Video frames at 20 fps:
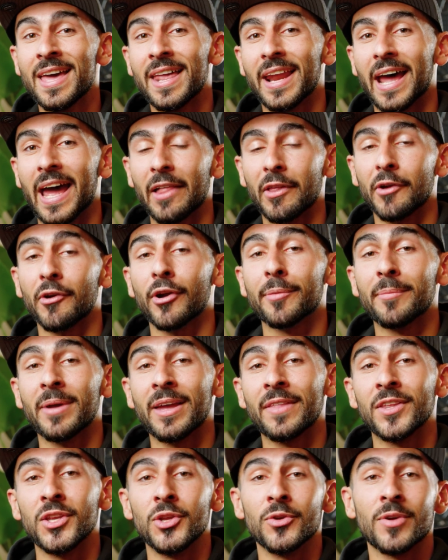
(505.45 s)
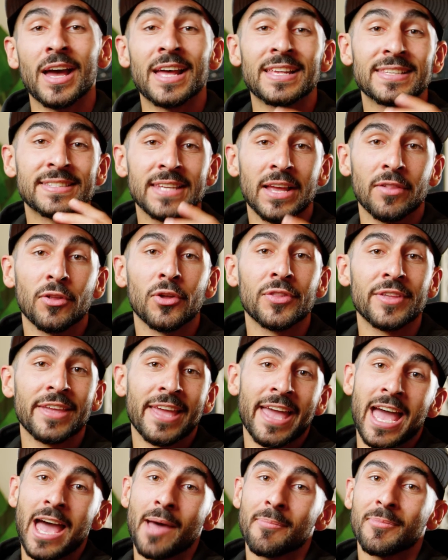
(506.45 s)
I highly recommend that you guys download
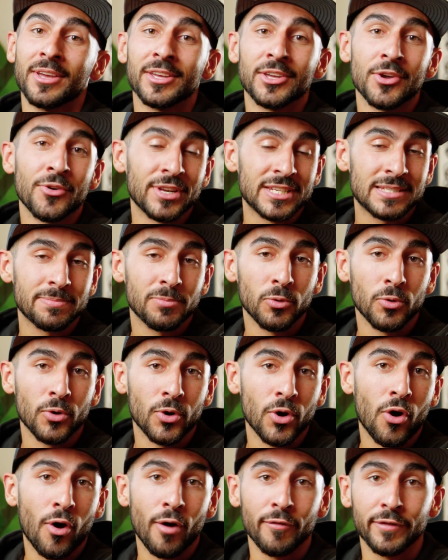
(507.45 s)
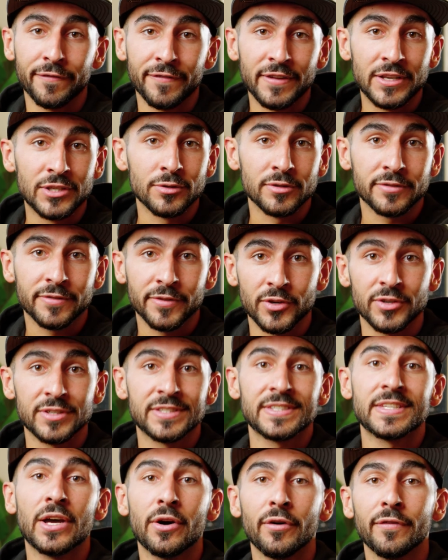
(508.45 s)
the app and go and explore all the features for
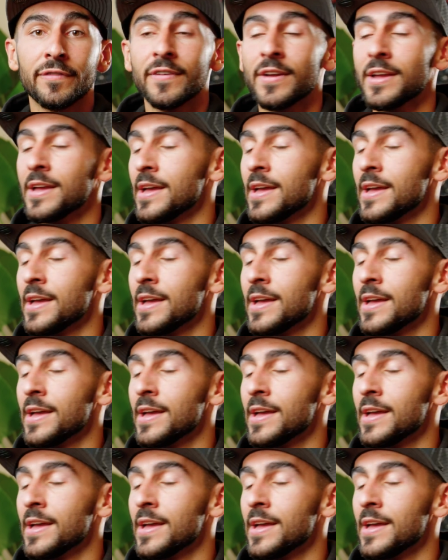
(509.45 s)
yourself.